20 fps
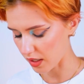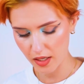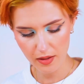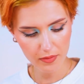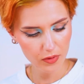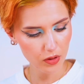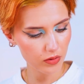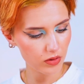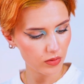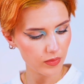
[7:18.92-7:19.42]

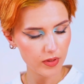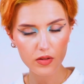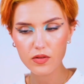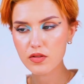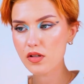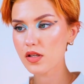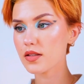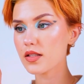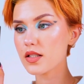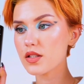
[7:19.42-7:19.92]
I'm going to be
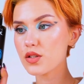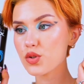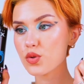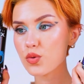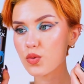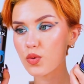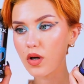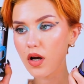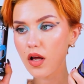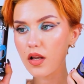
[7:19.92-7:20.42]
using these
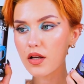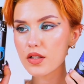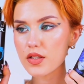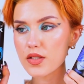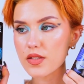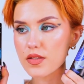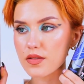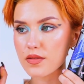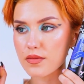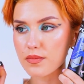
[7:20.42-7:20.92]
two
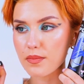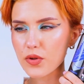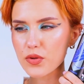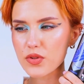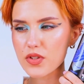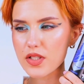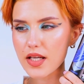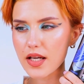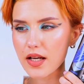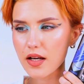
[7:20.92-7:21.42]
colors,
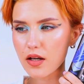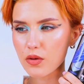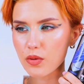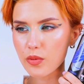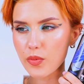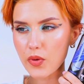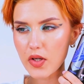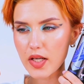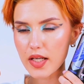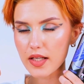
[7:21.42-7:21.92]
mostly
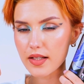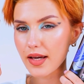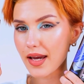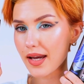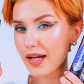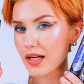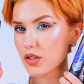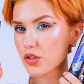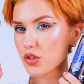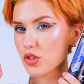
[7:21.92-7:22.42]
aquamarine
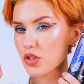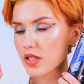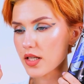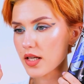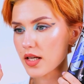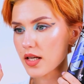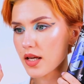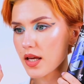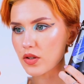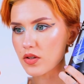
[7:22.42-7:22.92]

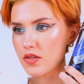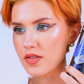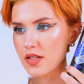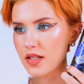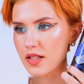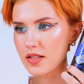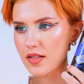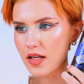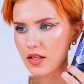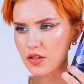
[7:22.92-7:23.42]
actually, because
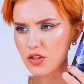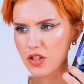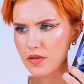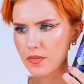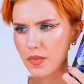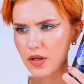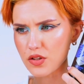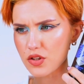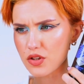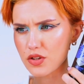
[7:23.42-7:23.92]
it is actually
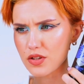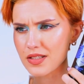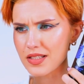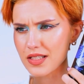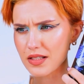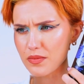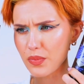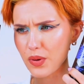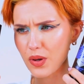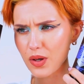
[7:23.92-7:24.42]
much
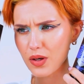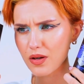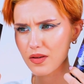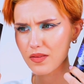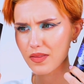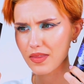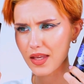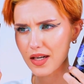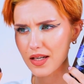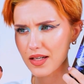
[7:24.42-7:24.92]
deeper
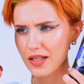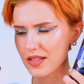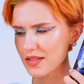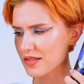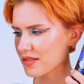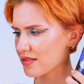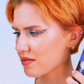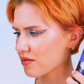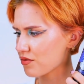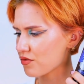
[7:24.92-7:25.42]
than it
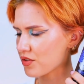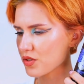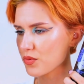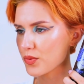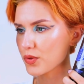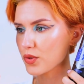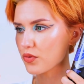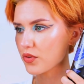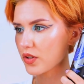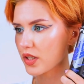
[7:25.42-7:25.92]
is
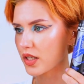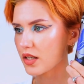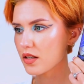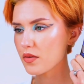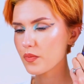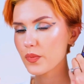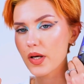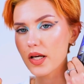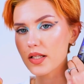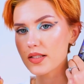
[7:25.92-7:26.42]
visible over here,
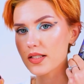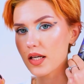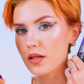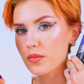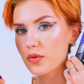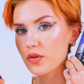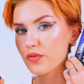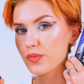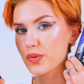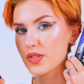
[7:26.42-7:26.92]
but a tiny
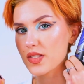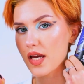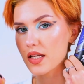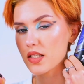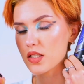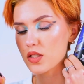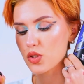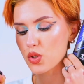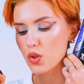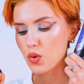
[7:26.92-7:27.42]
bit of
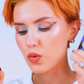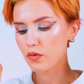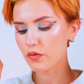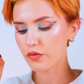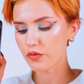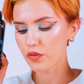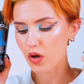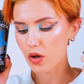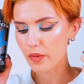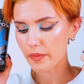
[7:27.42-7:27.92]
Poseidon too,
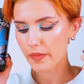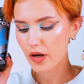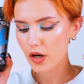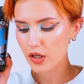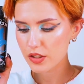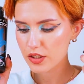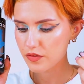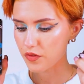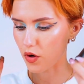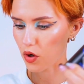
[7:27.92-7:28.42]
from
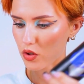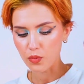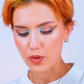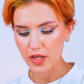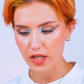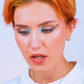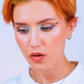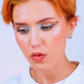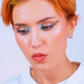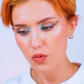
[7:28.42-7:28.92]
Arctic Fawn.
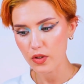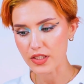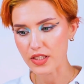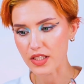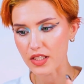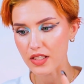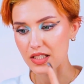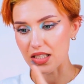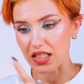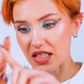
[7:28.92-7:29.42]
We know
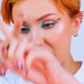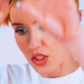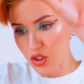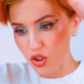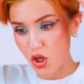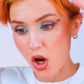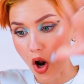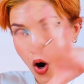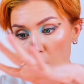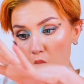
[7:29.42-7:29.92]
what
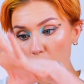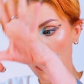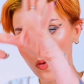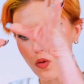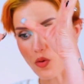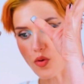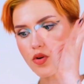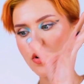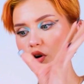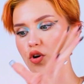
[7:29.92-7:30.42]

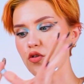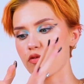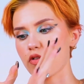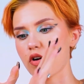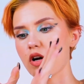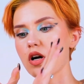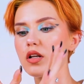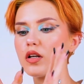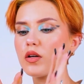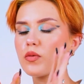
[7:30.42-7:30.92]
tone of
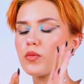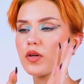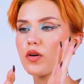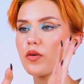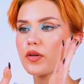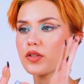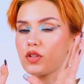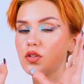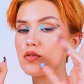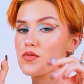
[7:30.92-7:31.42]
color we're
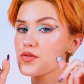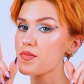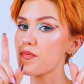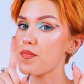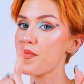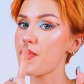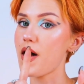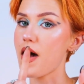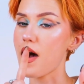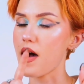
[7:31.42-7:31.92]
going to use,
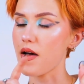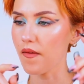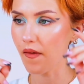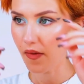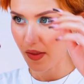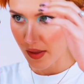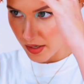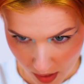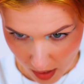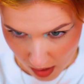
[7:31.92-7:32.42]
but
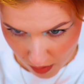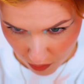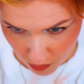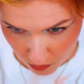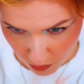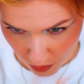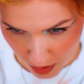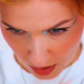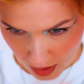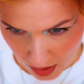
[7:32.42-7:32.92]
I have
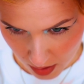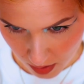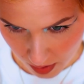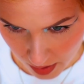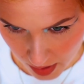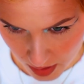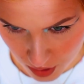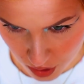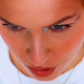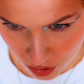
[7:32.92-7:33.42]
over here
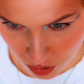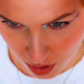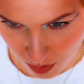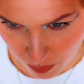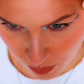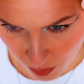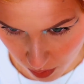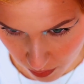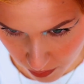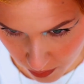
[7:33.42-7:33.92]
a
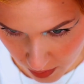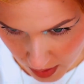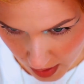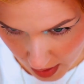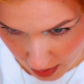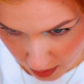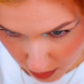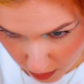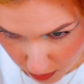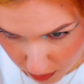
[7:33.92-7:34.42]
strip of
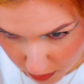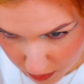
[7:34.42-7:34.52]
yellow.